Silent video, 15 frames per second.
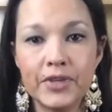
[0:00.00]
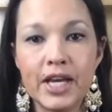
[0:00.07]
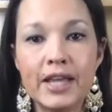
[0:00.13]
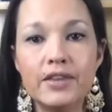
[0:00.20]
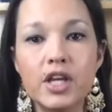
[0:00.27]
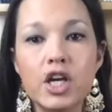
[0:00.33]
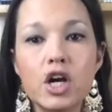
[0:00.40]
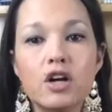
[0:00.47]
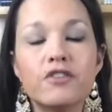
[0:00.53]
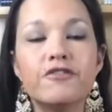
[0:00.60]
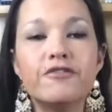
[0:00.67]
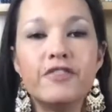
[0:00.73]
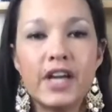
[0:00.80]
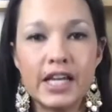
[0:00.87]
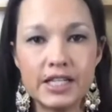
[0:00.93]
They are
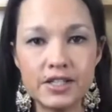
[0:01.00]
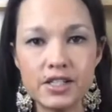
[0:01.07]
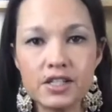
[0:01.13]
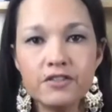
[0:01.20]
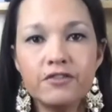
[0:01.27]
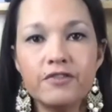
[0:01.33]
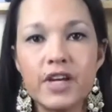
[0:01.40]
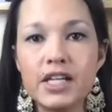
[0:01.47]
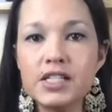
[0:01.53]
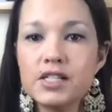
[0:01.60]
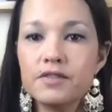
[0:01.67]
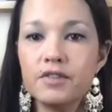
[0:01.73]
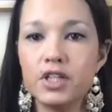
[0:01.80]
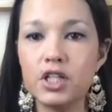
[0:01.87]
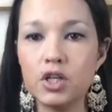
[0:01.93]
face-to-face
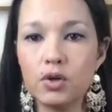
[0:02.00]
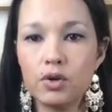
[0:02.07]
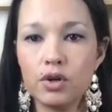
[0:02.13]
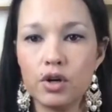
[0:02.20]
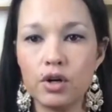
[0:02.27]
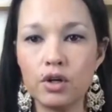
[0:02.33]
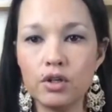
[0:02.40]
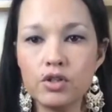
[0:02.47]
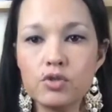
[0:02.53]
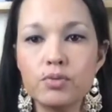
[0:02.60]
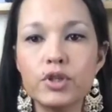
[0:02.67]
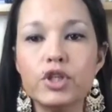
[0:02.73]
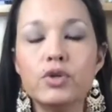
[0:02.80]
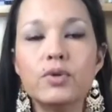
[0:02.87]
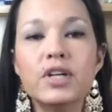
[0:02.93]
video calls where
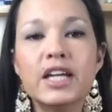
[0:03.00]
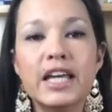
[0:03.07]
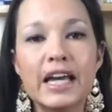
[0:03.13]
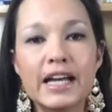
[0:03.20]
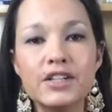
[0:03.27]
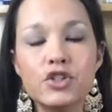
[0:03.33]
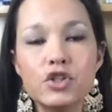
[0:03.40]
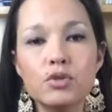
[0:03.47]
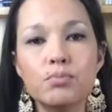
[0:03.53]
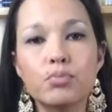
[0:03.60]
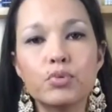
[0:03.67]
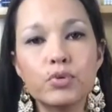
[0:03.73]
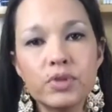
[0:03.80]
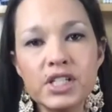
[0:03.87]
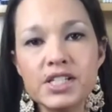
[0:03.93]
you get to
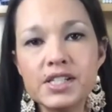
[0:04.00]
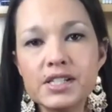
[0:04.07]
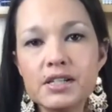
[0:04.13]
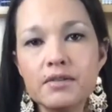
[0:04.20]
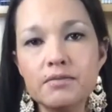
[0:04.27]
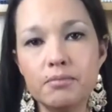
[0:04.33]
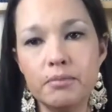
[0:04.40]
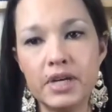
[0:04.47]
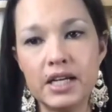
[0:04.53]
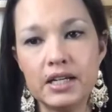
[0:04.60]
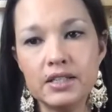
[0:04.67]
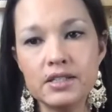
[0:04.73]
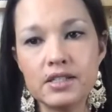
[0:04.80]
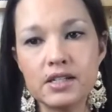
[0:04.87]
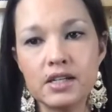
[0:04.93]
pre-submit
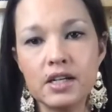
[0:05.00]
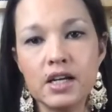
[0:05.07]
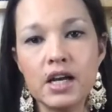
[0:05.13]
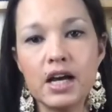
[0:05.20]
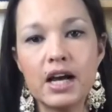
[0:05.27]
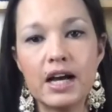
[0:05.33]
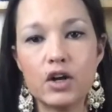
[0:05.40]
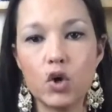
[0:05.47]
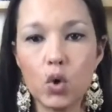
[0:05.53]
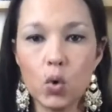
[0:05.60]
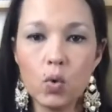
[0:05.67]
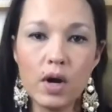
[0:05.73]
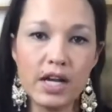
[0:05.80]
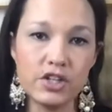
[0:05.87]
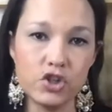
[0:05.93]
a
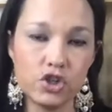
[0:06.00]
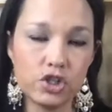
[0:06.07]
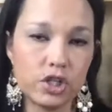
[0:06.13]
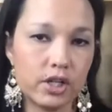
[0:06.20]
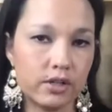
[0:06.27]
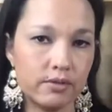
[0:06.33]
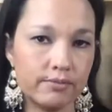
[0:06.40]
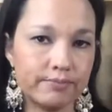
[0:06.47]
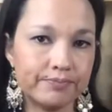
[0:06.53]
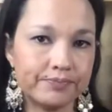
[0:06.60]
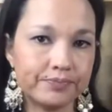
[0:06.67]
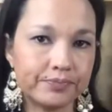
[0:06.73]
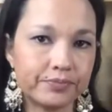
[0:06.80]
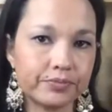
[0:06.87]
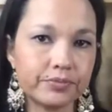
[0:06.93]
question
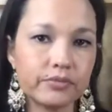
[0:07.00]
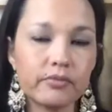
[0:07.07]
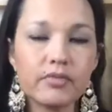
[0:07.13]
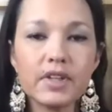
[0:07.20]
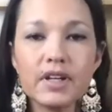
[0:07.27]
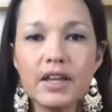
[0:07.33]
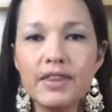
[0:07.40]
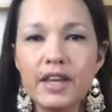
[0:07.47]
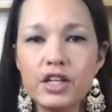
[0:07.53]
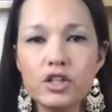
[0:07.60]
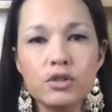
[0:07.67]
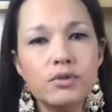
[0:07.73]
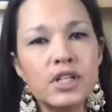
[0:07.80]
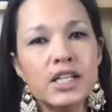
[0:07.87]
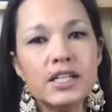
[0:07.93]
that you
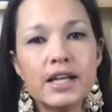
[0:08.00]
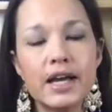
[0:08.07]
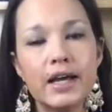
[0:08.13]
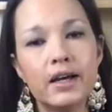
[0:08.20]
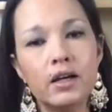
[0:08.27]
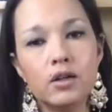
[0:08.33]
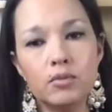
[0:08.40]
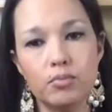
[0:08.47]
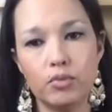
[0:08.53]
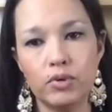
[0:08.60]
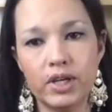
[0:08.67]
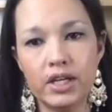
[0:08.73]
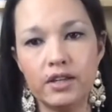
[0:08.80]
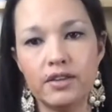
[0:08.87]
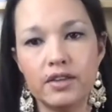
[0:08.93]
need help
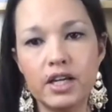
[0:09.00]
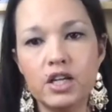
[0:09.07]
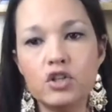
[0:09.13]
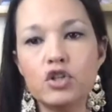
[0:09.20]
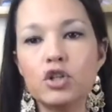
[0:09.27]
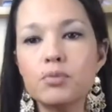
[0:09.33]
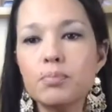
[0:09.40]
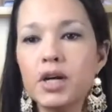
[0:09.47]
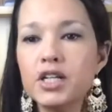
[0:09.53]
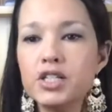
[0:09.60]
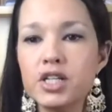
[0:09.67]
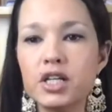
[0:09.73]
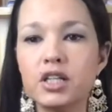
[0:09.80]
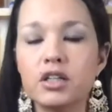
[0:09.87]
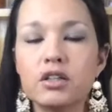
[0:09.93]
with in your
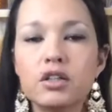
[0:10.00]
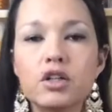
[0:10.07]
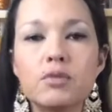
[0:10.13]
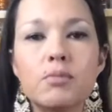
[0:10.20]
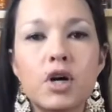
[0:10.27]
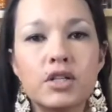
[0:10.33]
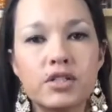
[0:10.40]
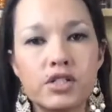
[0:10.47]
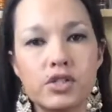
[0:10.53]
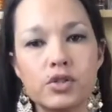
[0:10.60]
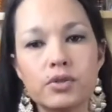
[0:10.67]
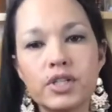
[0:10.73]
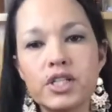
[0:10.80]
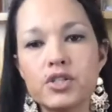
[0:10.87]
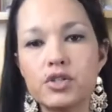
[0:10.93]
particular
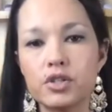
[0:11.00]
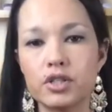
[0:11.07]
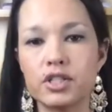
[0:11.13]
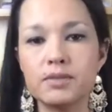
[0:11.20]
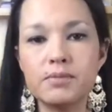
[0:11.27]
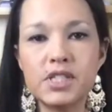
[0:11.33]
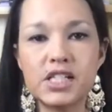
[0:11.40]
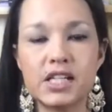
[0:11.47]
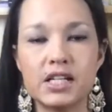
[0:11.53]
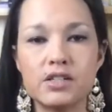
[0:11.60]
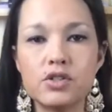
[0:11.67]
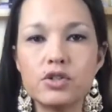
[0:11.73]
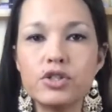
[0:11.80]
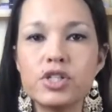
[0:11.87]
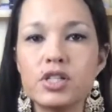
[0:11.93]
Montessori circumstance or
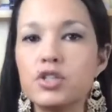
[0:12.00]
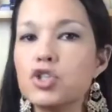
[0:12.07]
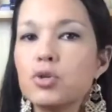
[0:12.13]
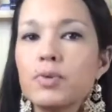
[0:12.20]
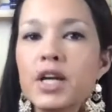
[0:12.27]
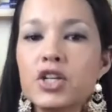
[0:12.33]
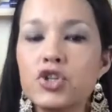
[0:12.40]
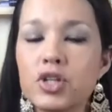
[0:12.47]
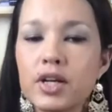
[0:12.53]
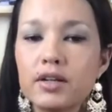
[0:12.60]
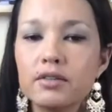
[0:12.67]
situation.